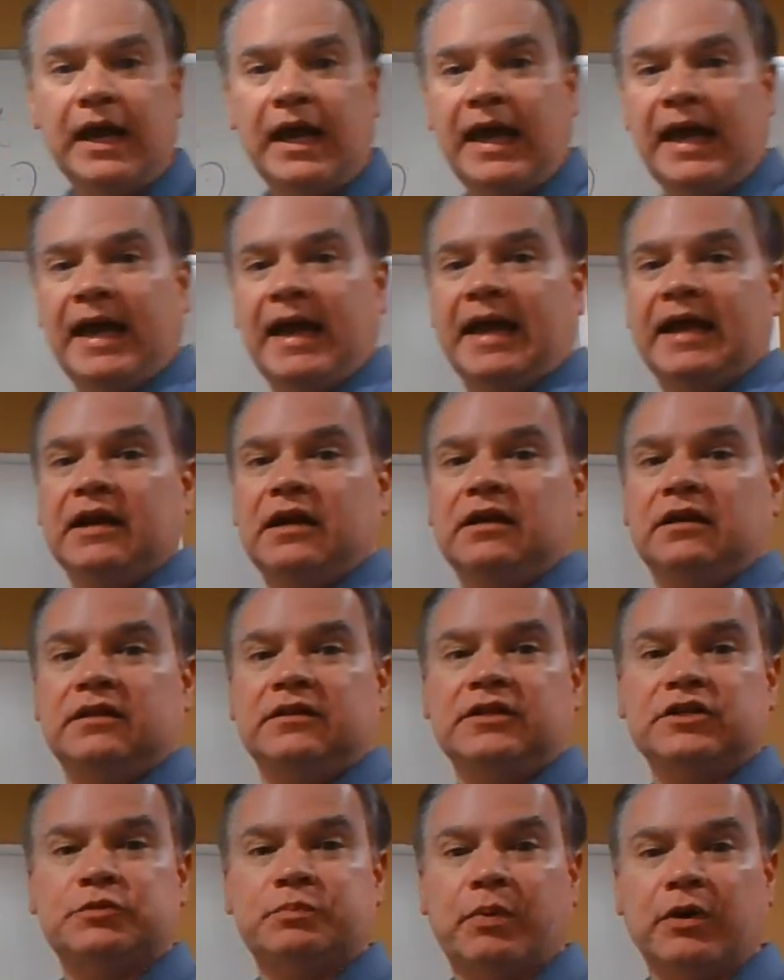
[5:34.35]
and
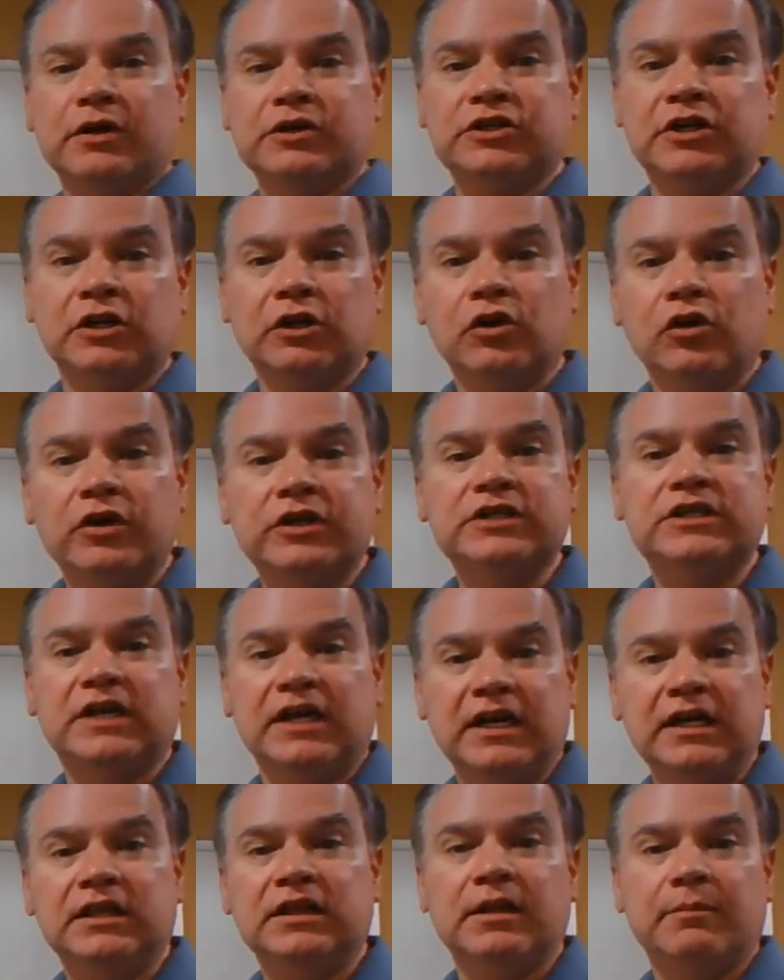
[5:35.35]
this person looks
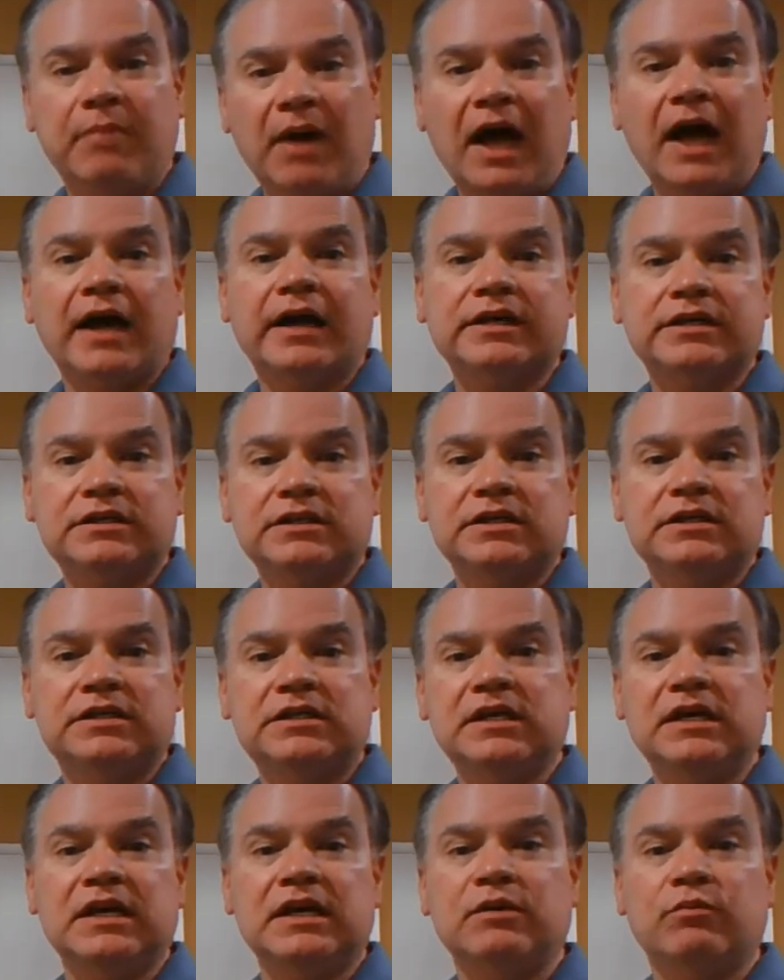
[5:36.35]
in the box to
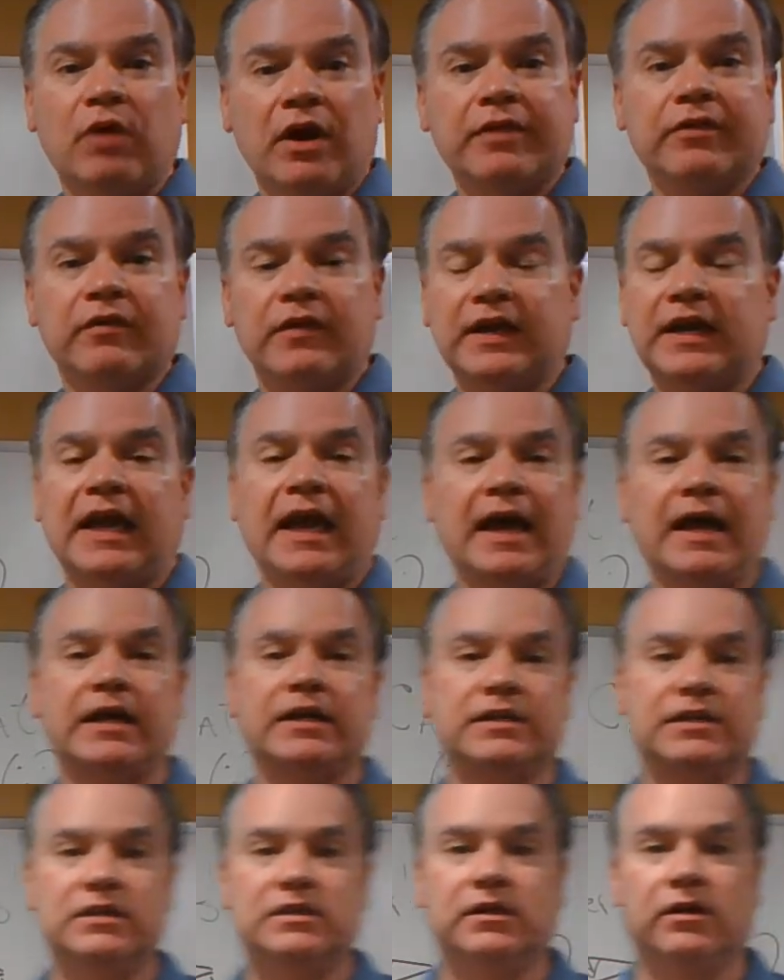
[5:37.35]
see whether the cat
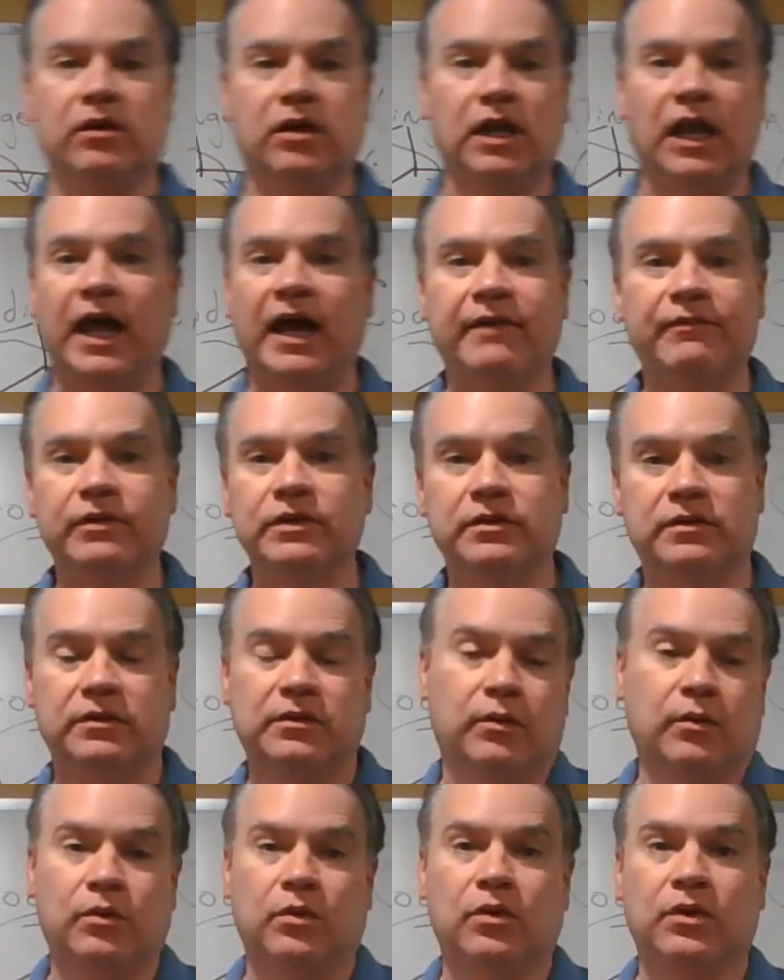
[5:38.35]
is still alive
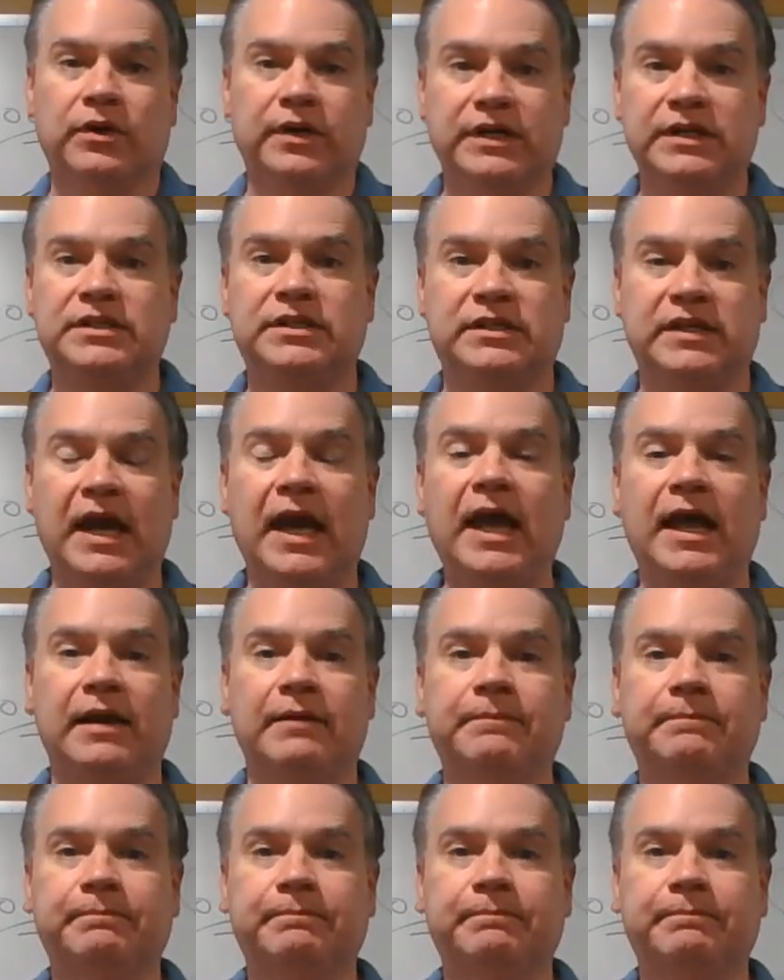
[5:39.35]
or is dead.